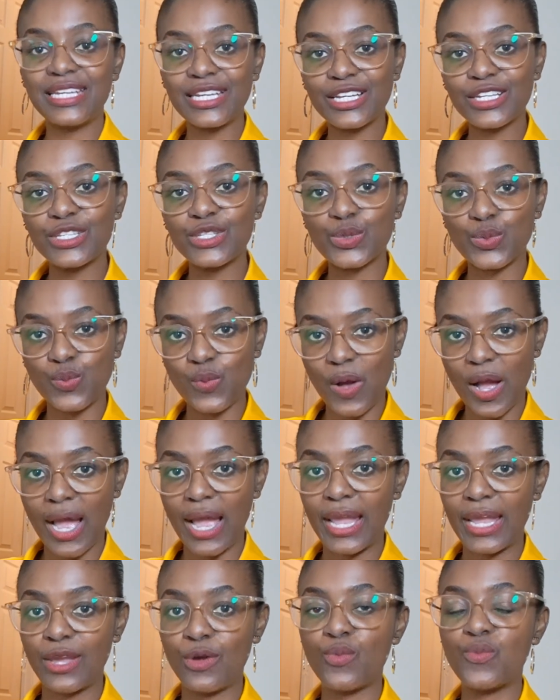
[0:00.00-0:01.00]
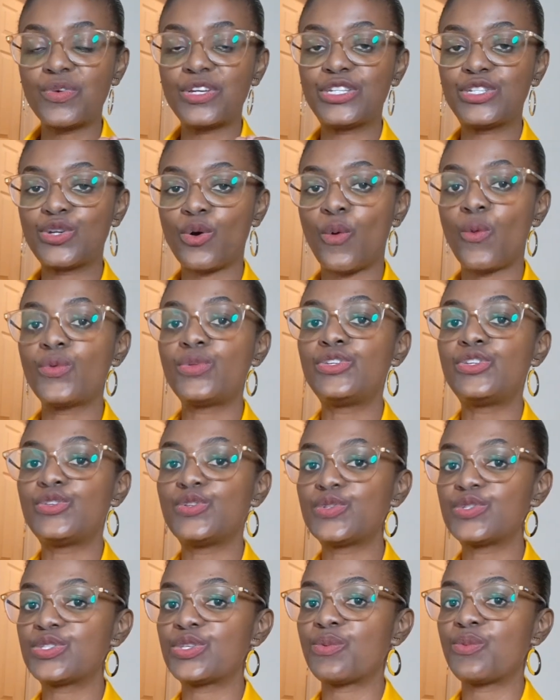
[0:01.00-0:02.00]
here's why we don't
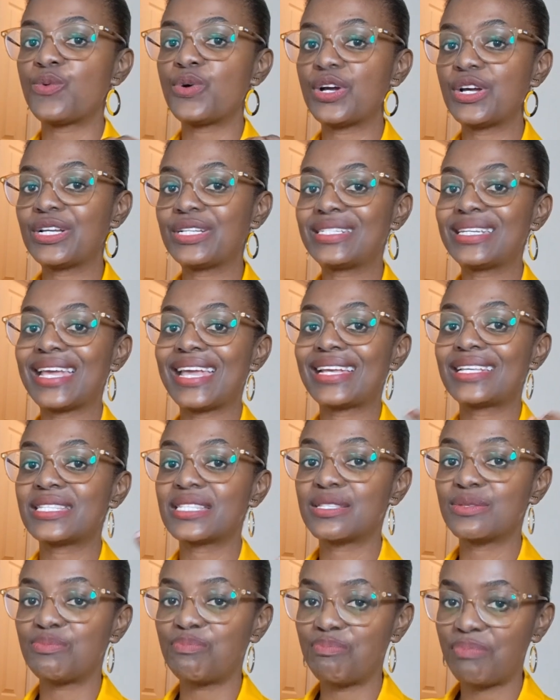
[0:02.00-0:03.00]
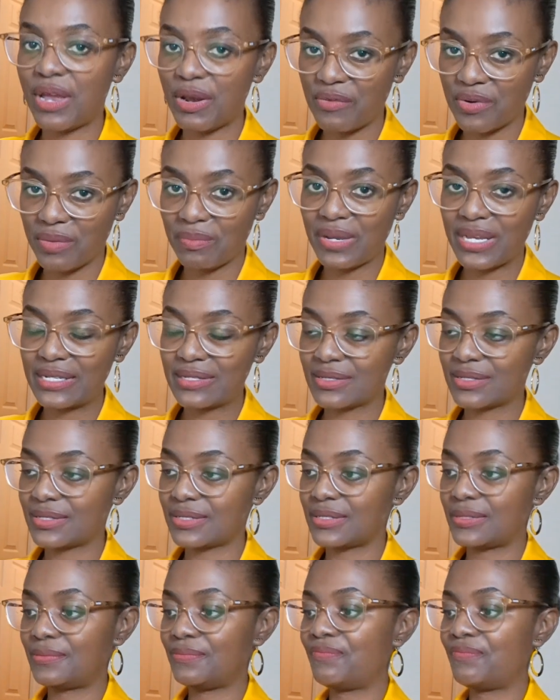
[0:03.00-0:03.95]
use the word experiment.